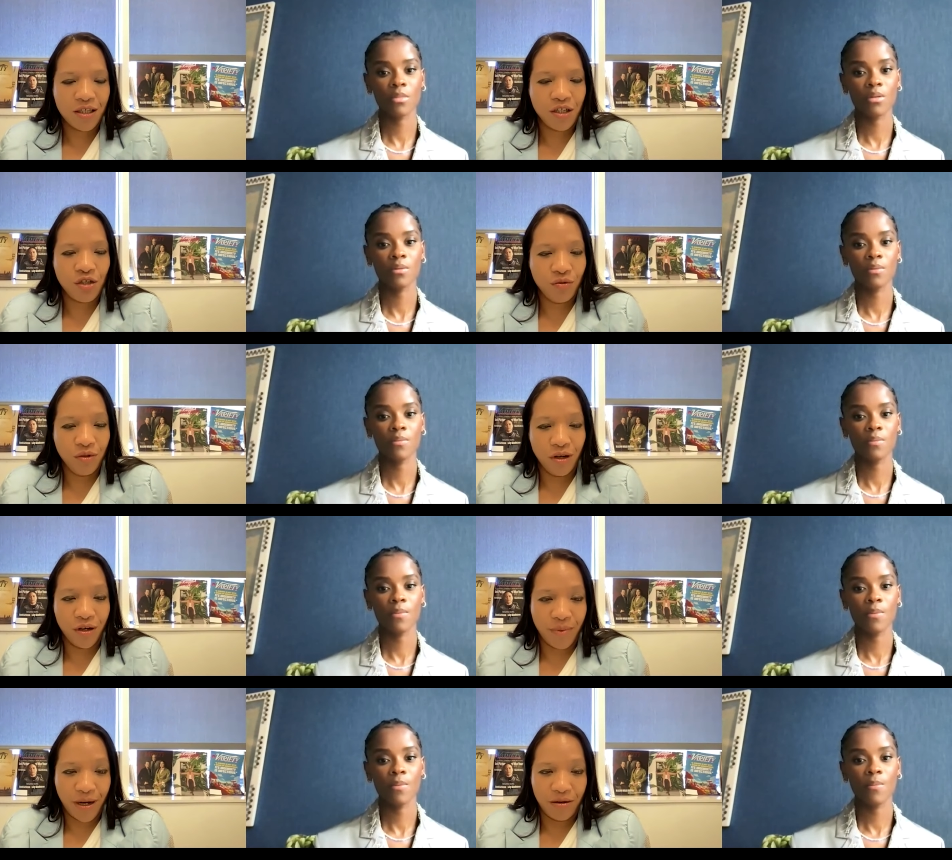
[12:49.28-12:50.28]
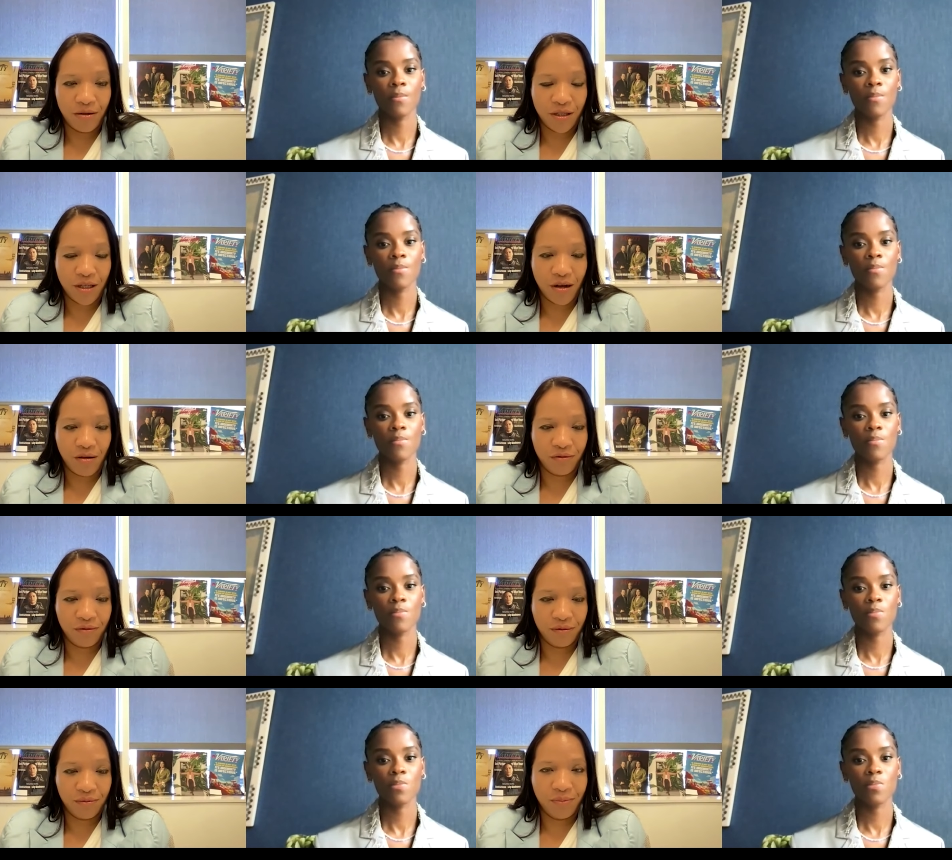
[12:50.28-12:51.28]
Speaker 1: did you learn about yourself
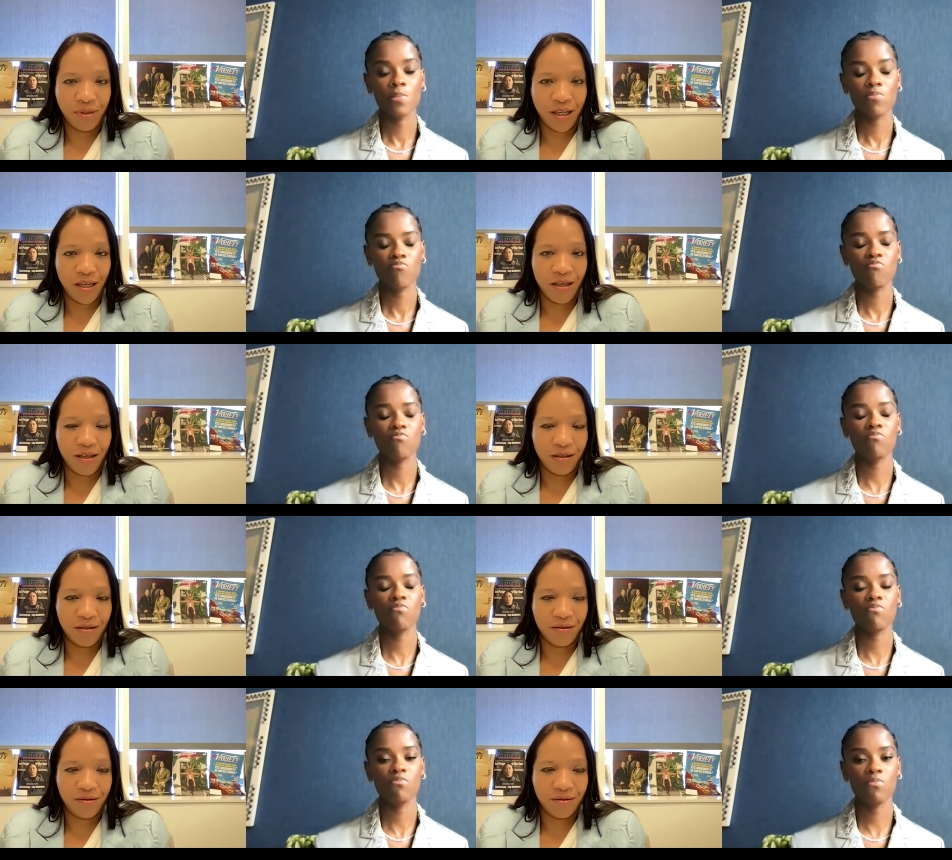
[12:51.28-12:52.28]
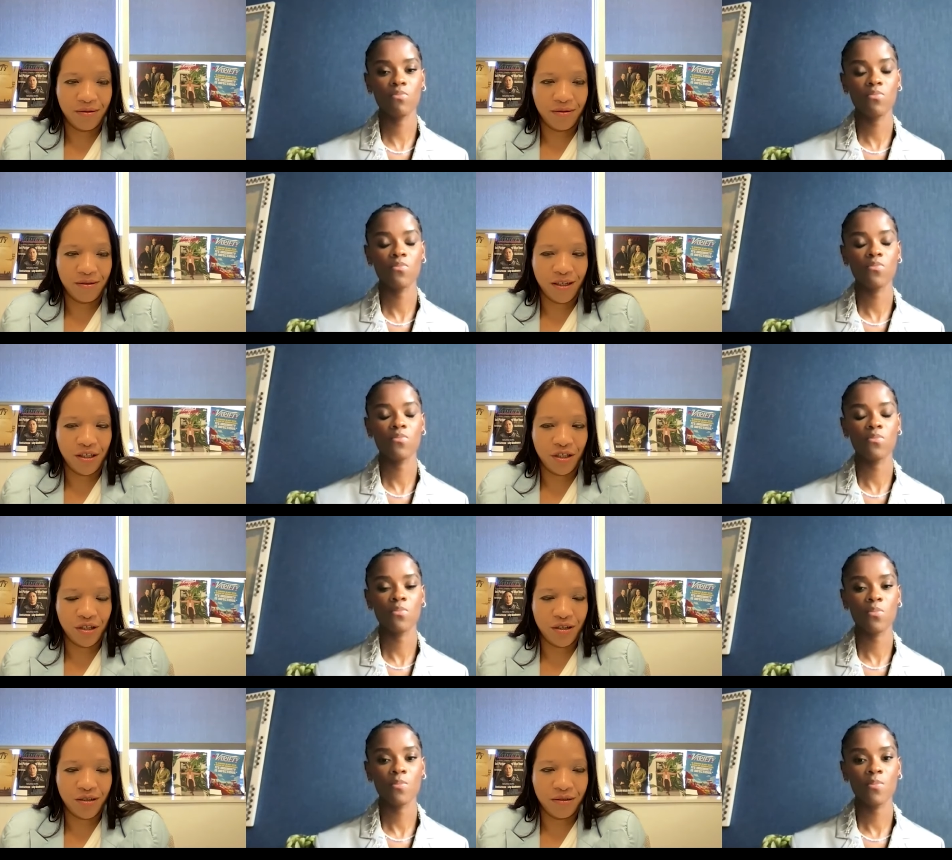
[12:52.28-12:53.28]
playing
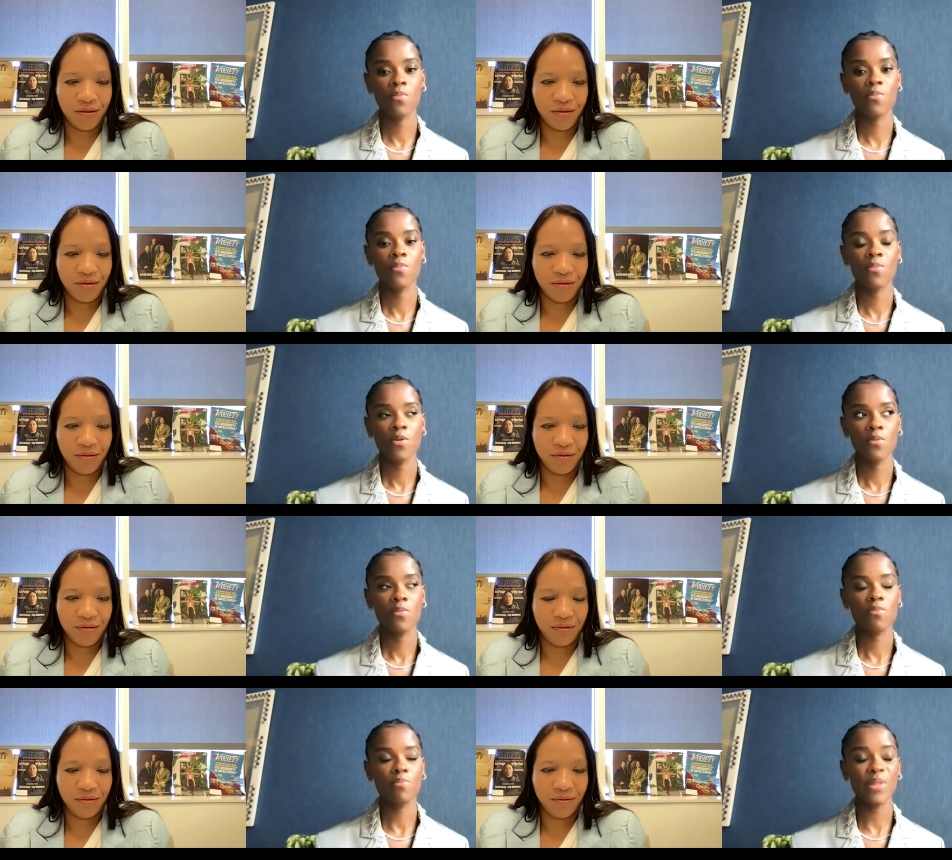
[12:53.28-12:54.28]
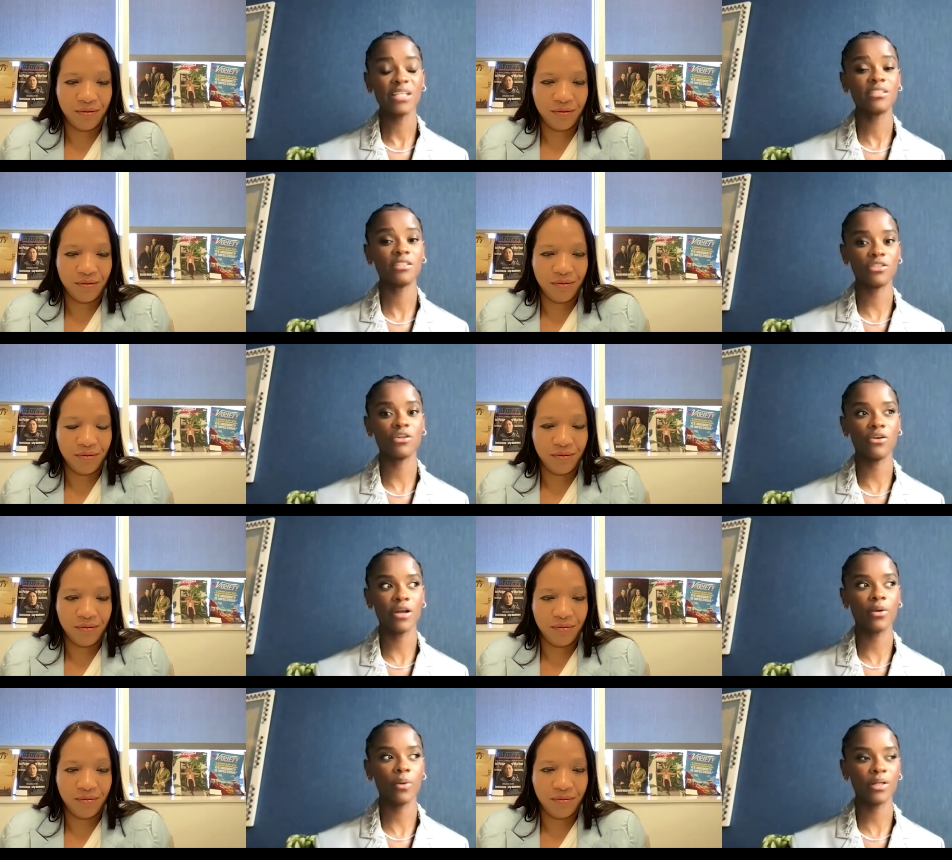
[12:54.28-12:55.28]
Aisha?
Speaker 2: That's such a
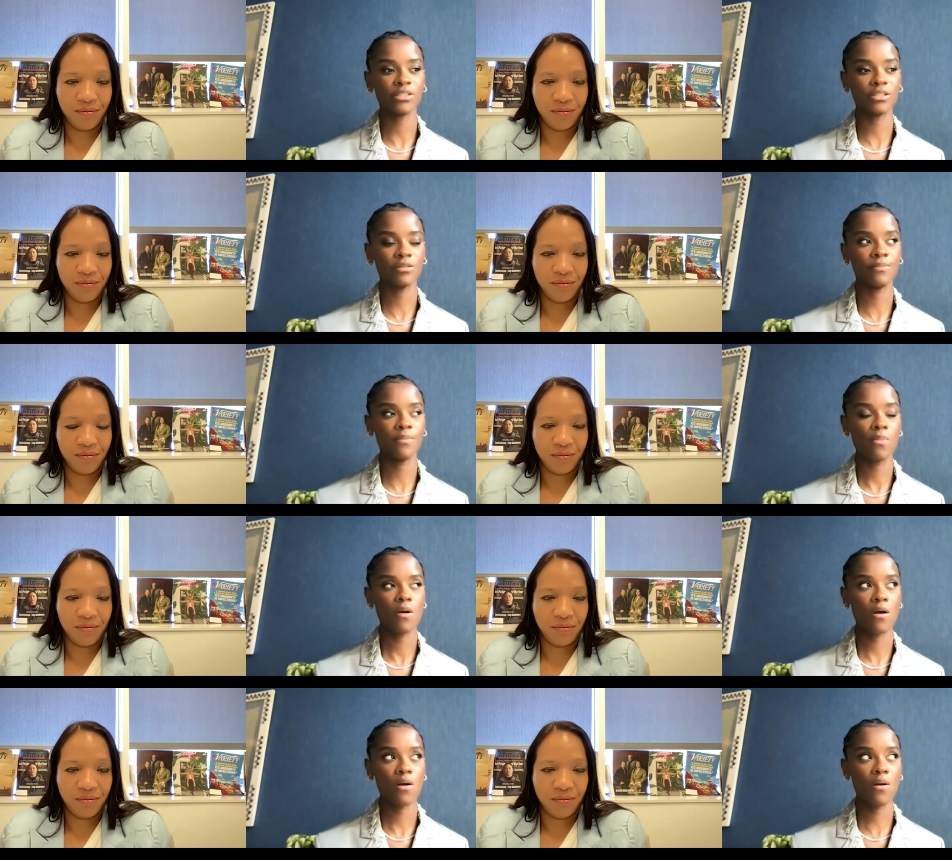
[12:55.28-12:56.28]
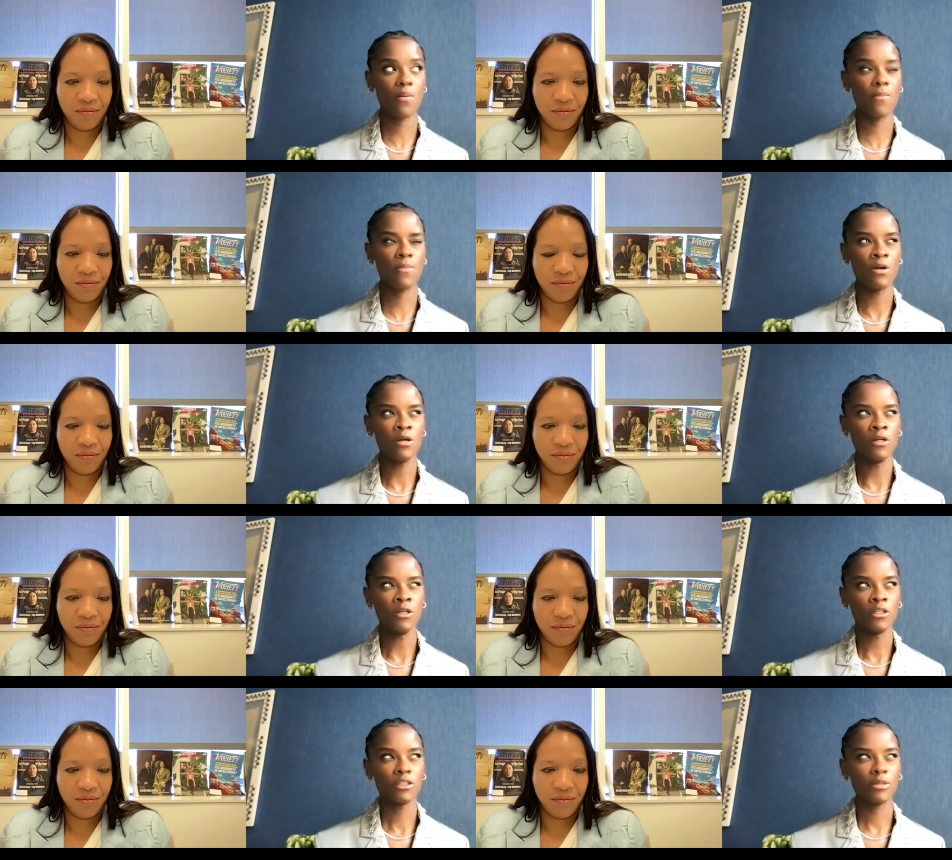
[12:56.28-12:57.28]
great question. Um,
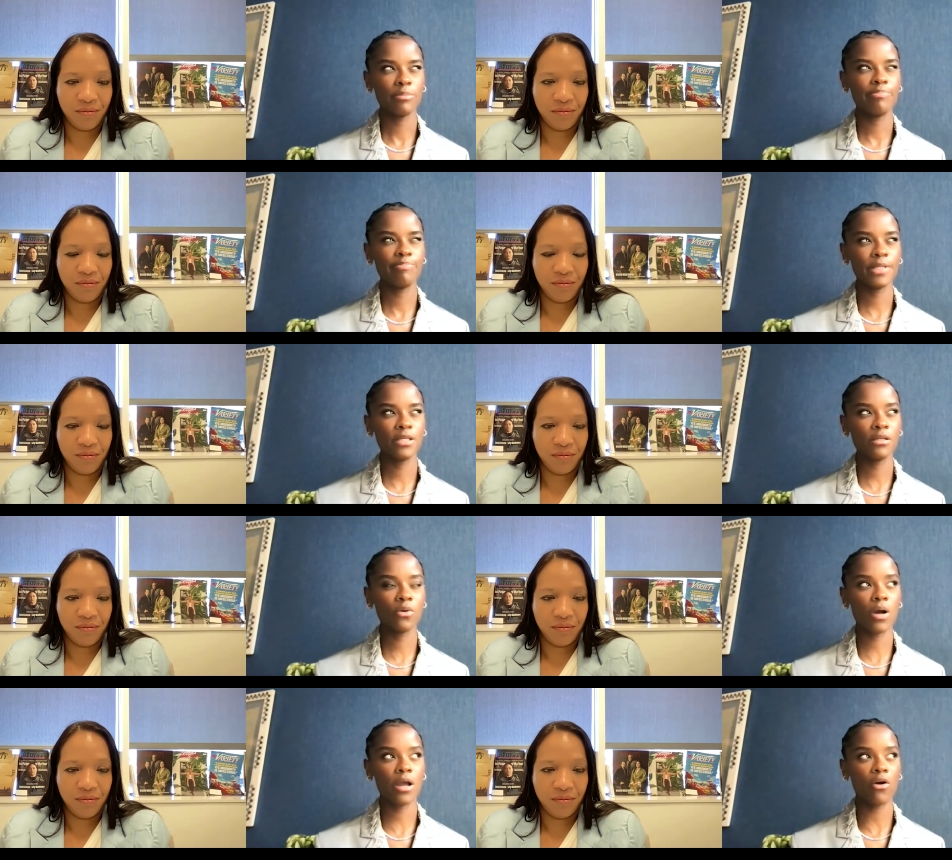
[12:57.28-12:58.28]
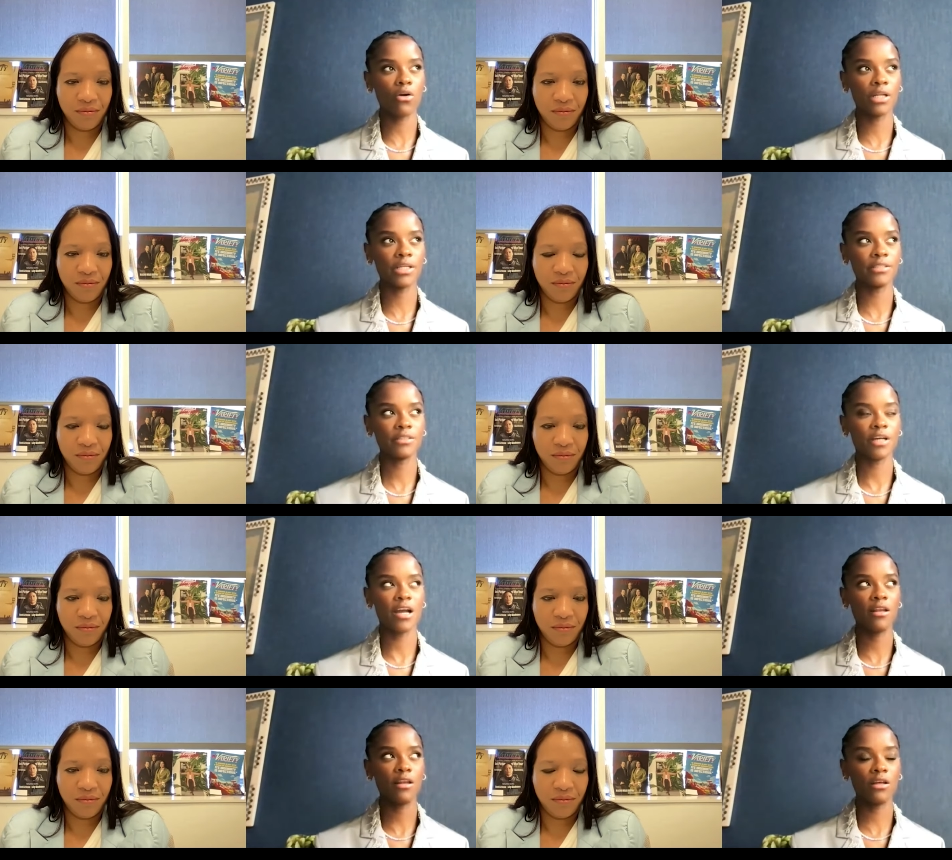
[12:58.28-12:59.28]
to be quite honest, I
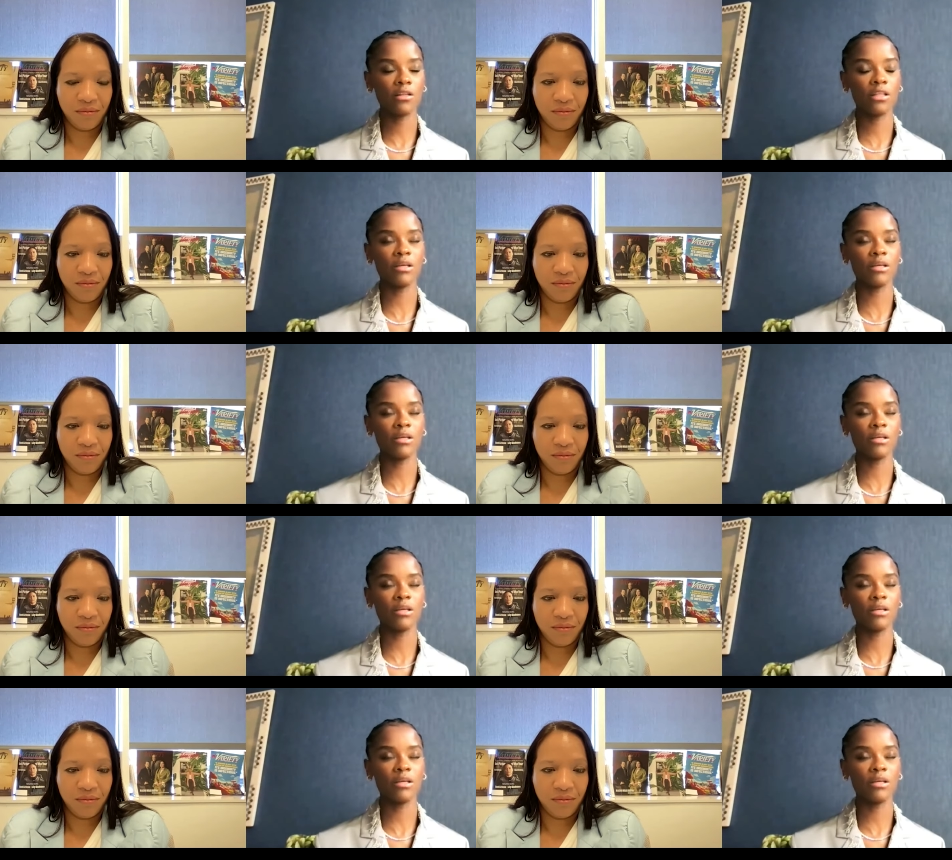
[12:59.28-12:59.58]
learned the